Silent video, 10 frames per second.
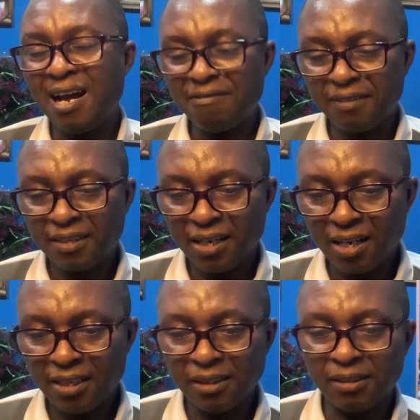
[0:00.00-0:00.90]

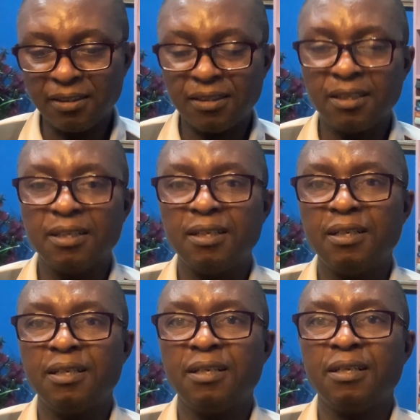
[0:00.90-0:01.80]
Africa is
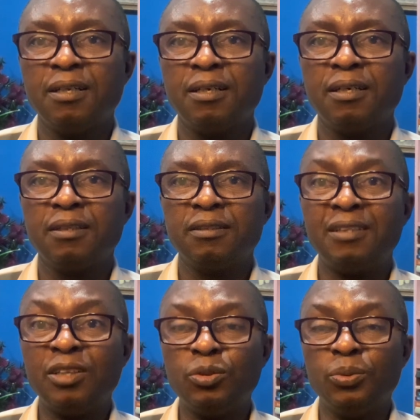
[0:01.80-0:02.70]

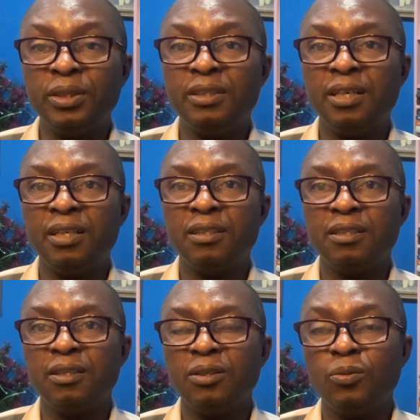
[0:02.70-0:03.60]

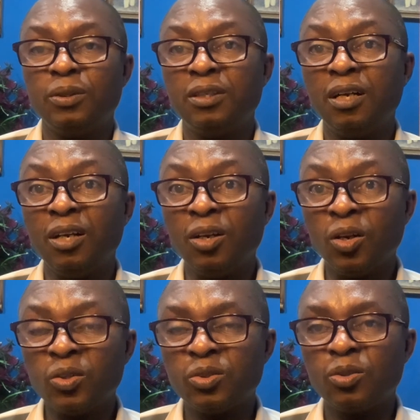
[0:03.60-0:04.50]
saturated with a
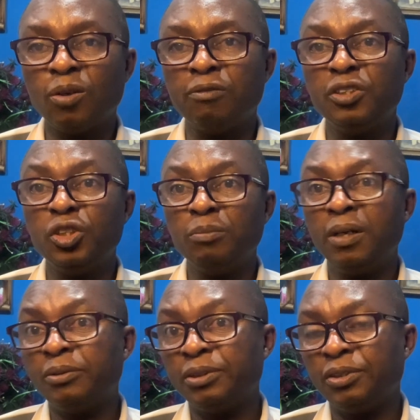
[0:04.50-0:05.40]
lot of
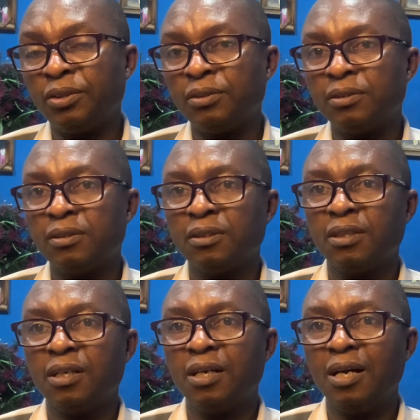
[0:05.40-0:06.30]
human resource
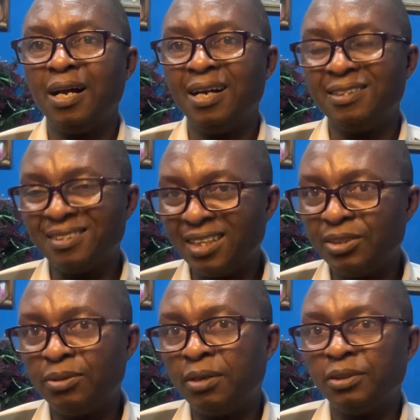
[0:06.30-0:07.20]
and
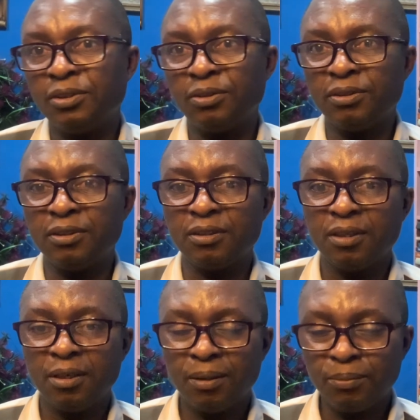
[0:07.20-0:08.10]
natural resources,
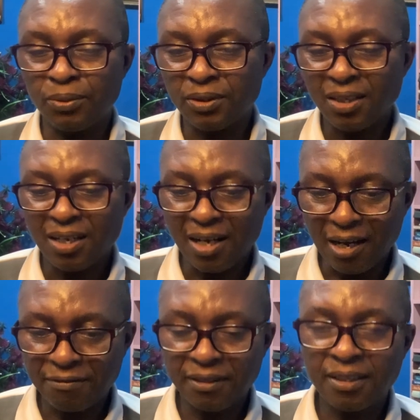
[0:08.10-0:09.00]
but
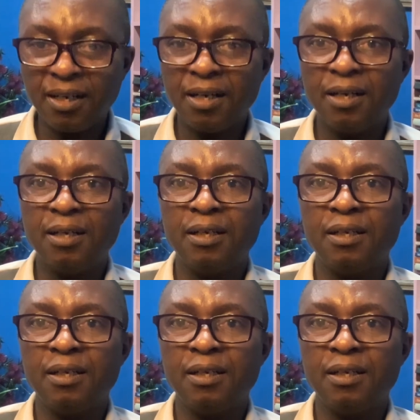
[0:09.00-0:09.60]
Africa